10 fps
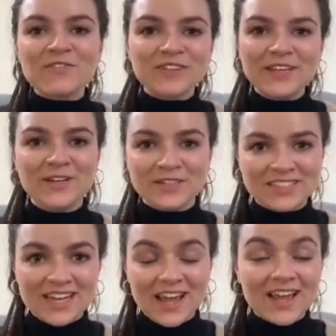our video
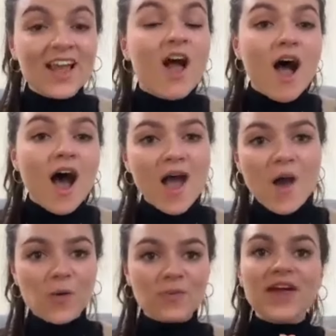today. I
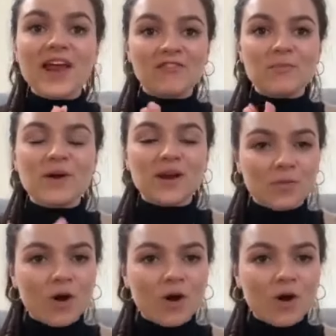hope that everybody